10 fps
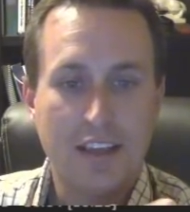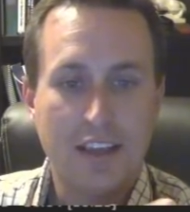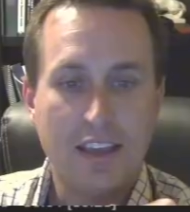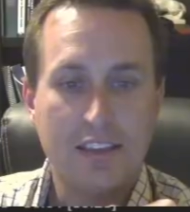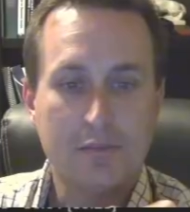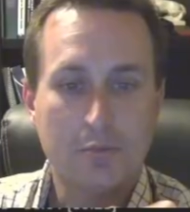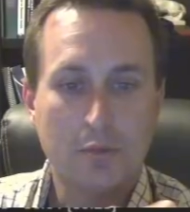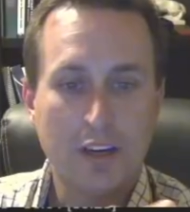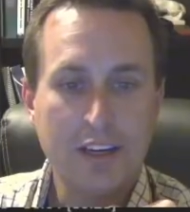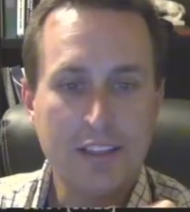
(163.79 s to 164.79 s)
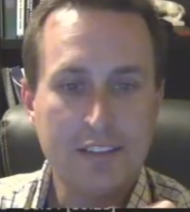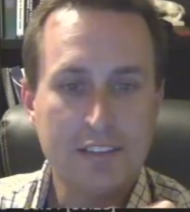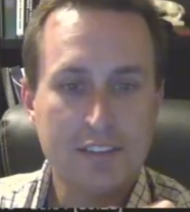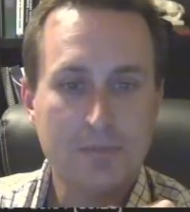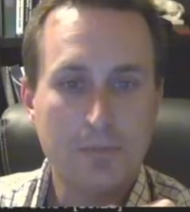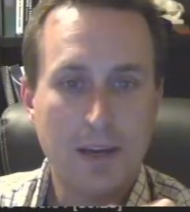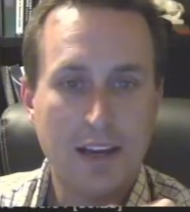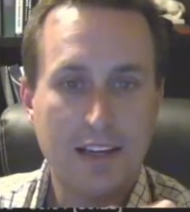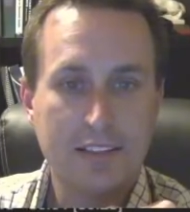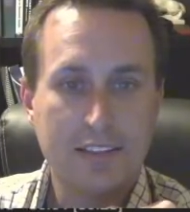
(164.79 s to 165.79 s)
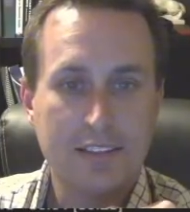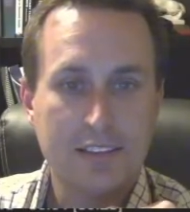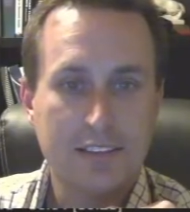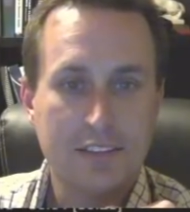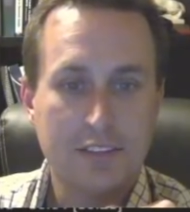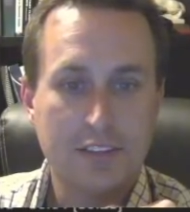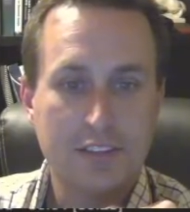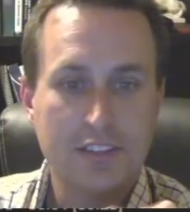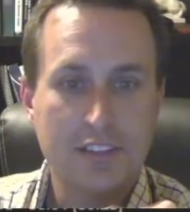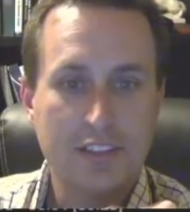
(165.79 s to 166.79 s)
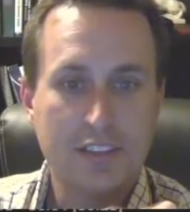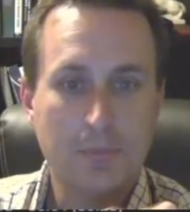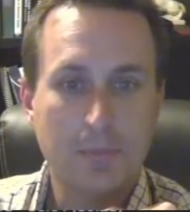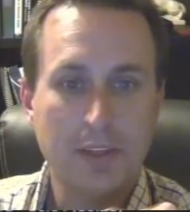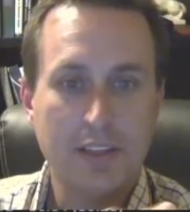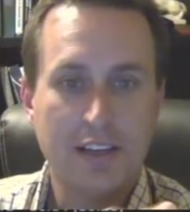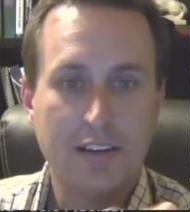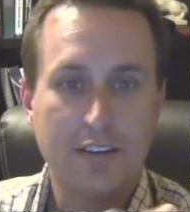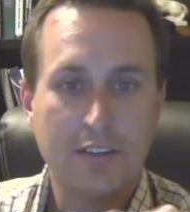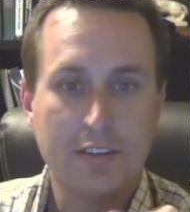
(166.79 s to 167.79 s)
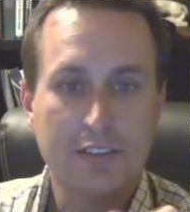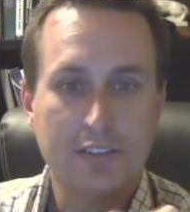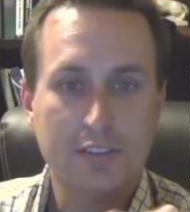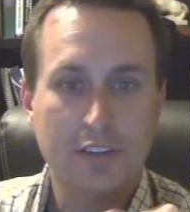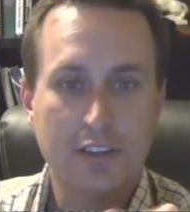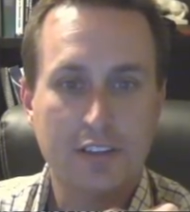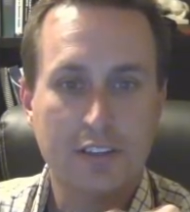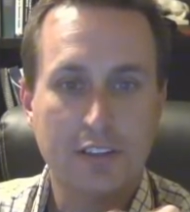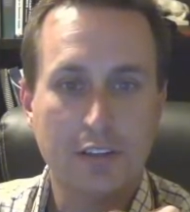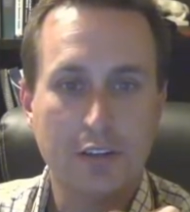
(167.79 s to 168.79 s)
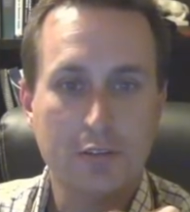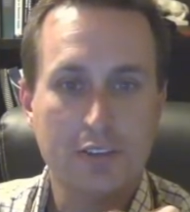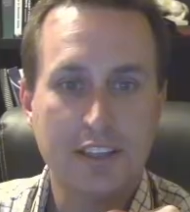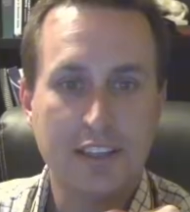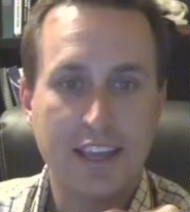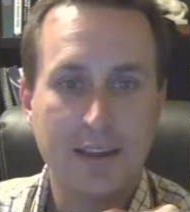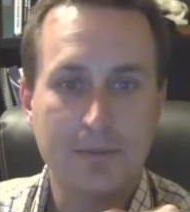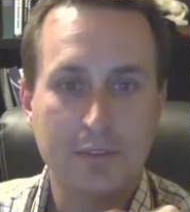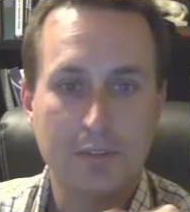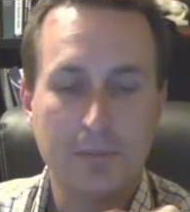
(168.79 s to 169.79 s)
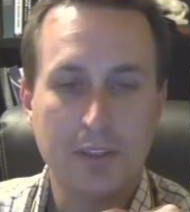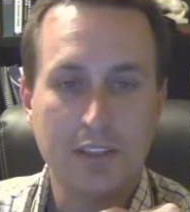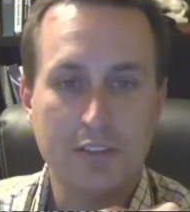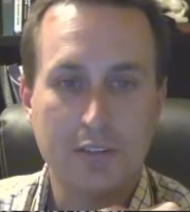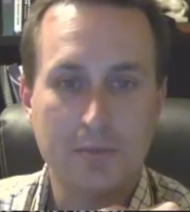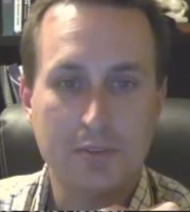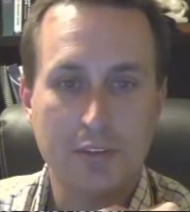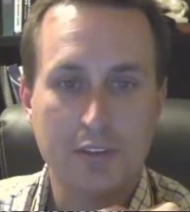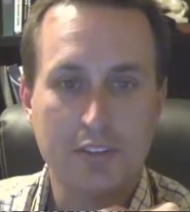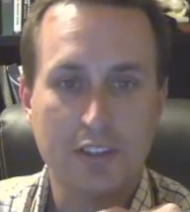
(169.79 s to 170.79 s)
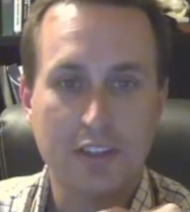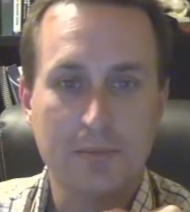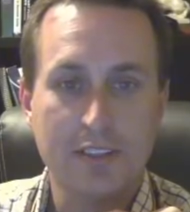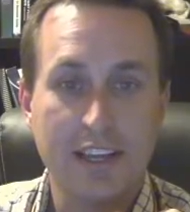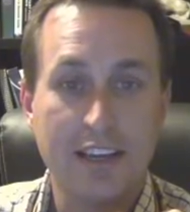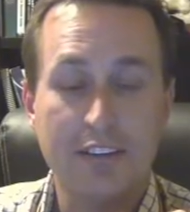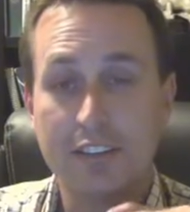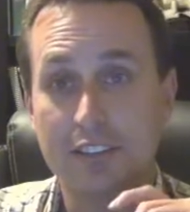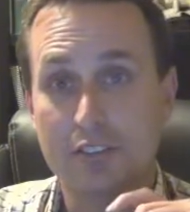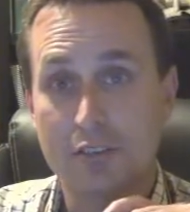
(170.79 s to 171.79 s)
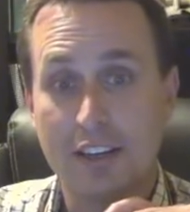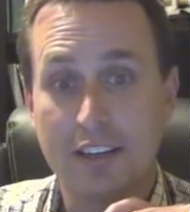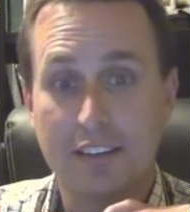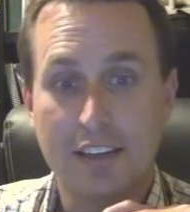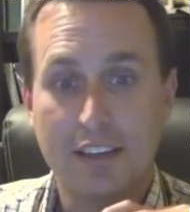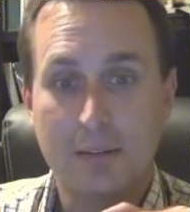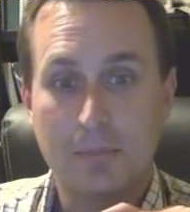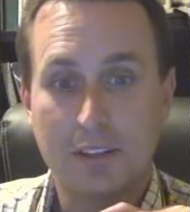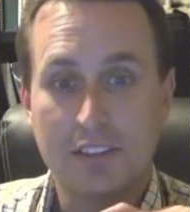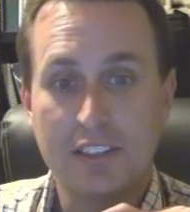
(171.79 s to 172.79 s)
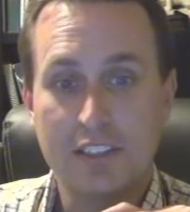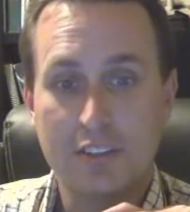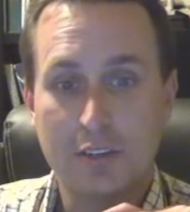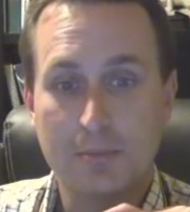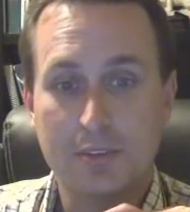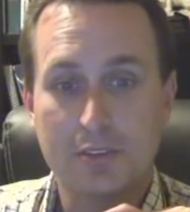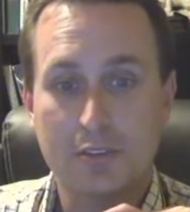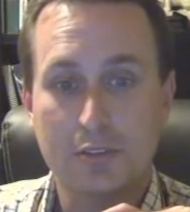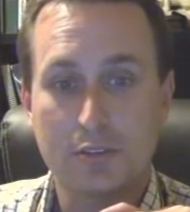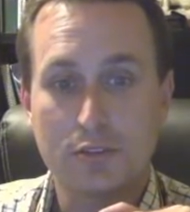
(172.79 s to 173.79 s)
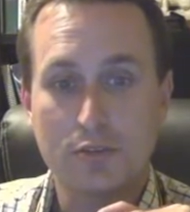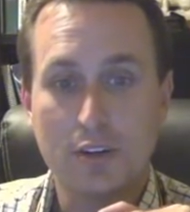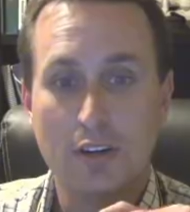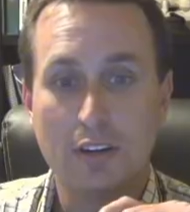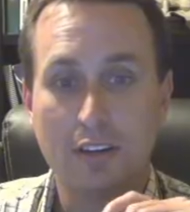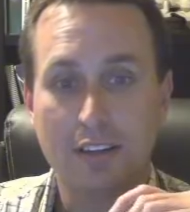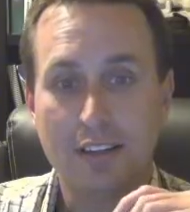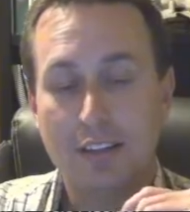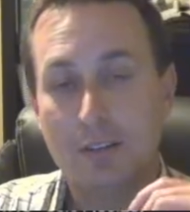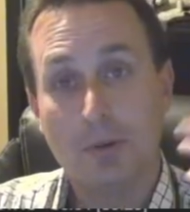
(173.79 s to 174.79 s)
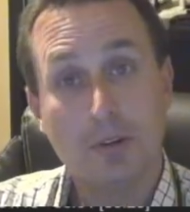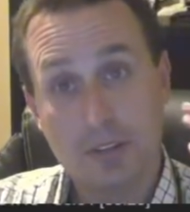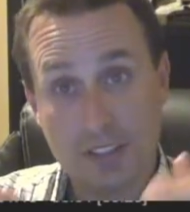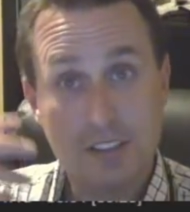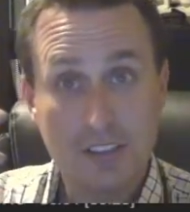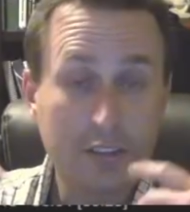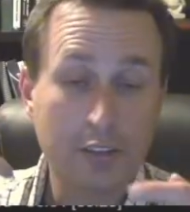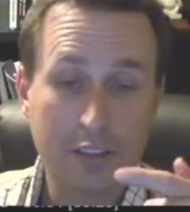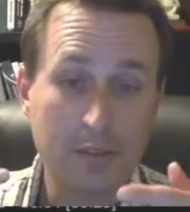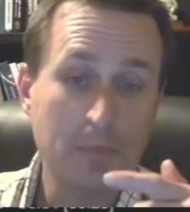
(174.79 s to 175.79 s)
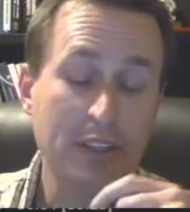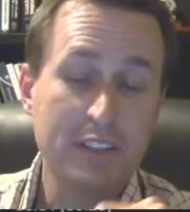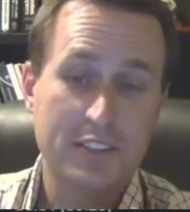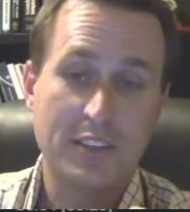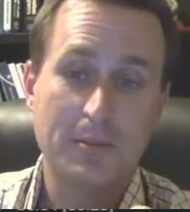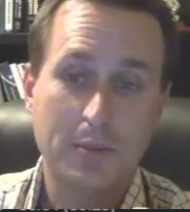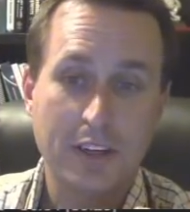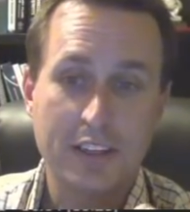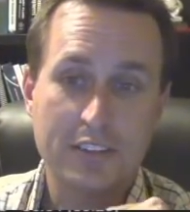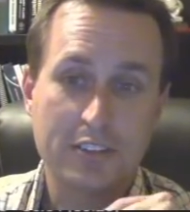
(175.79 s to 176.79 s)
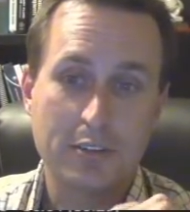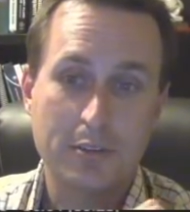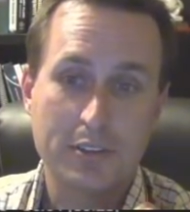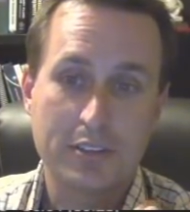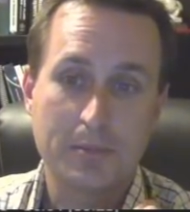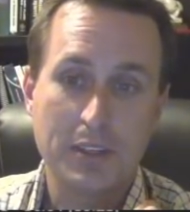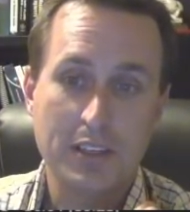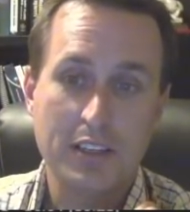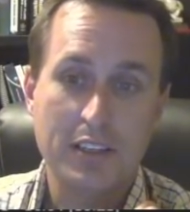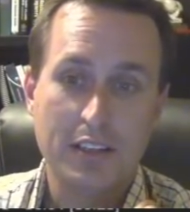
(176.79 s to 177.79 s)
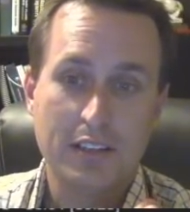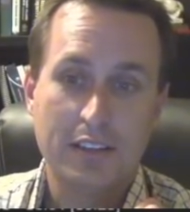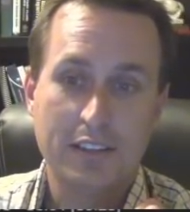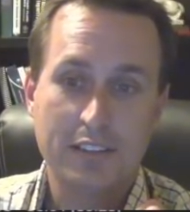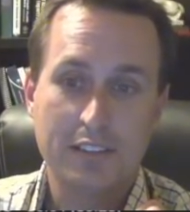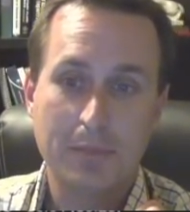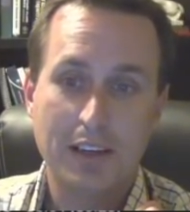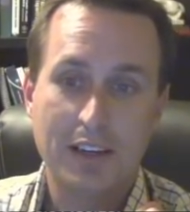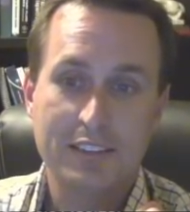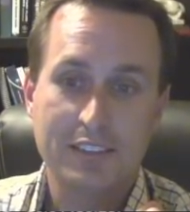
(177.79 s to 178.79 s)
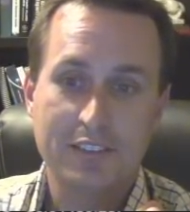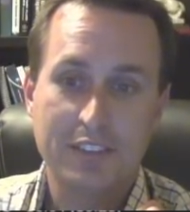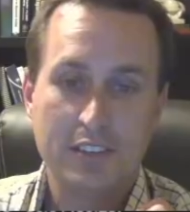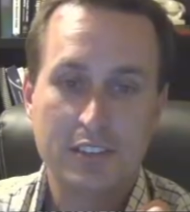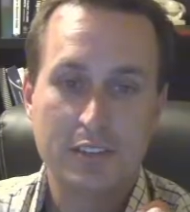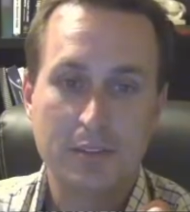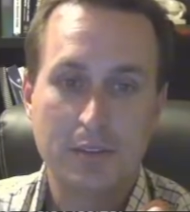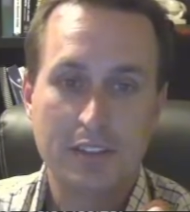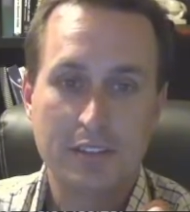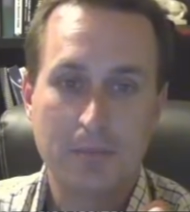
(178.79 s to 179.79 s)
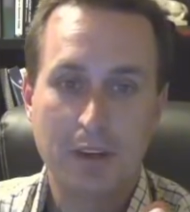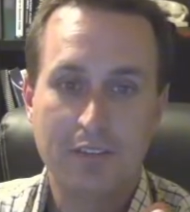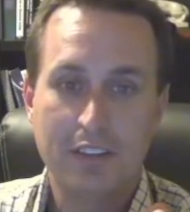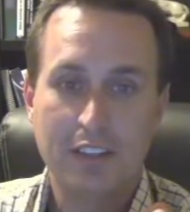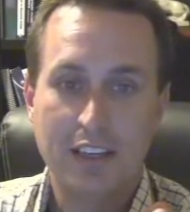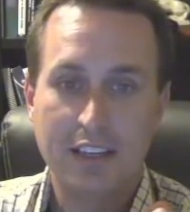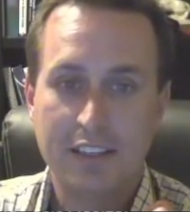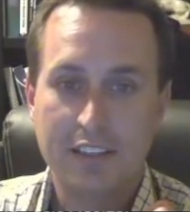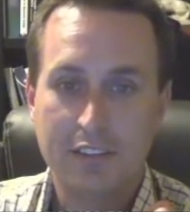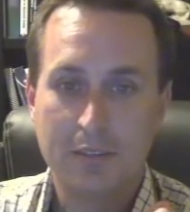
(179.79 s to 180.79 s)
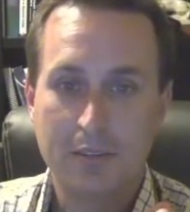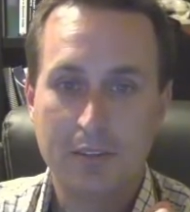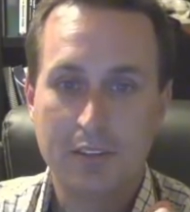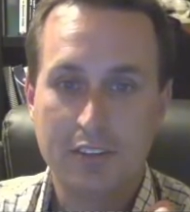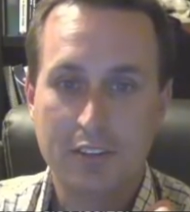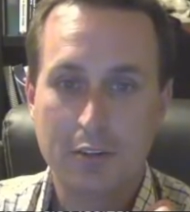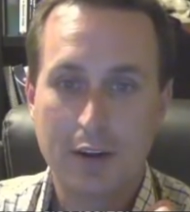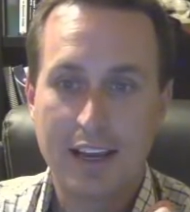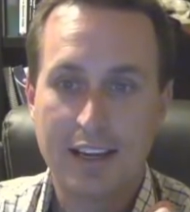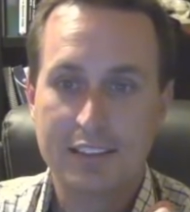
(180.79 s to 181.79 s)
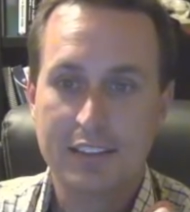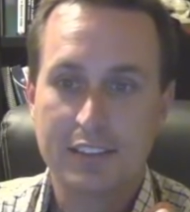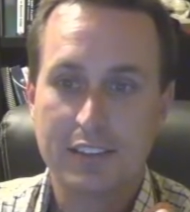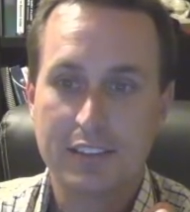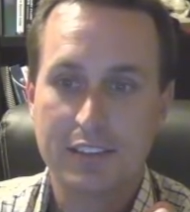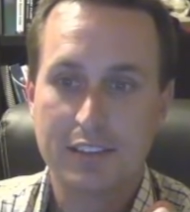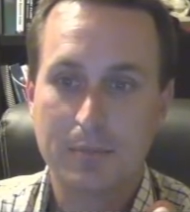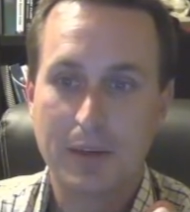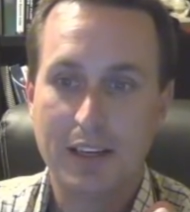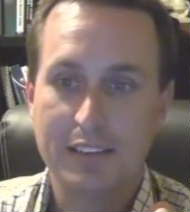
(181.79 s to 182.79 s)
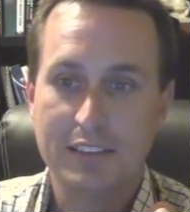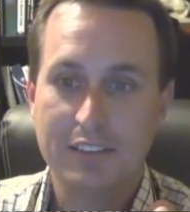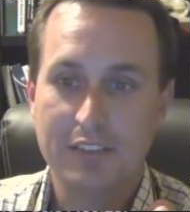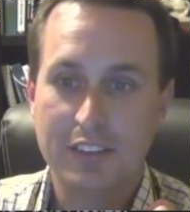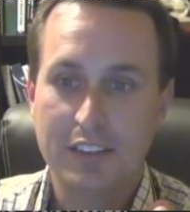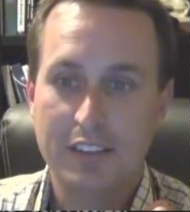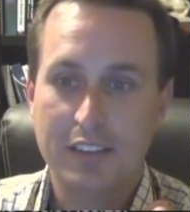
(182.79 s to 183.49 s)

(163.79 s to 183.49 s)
And right at this spot, you can see that the PID error is starting to close the gap so the P term starts to come down in strength, but the D term is still strong. Well, it's literally the PID sum, right? So it's the P, this is a positive. Since the it's above the line here, the, the zero axis, this is positive.